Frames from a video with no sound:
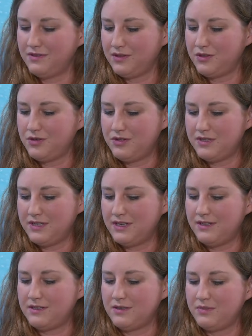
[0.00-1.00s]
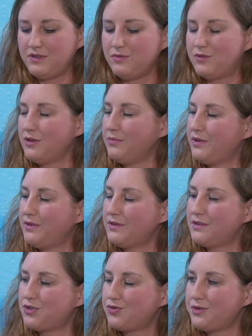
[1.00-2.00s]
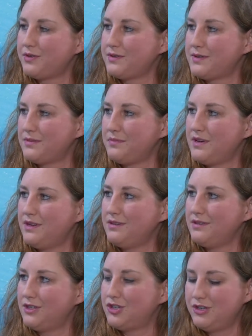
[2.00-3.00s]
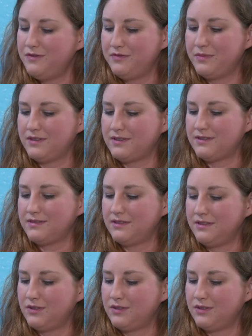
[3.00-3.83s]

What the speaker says: could you tell us a bit more about Jordan's main achievements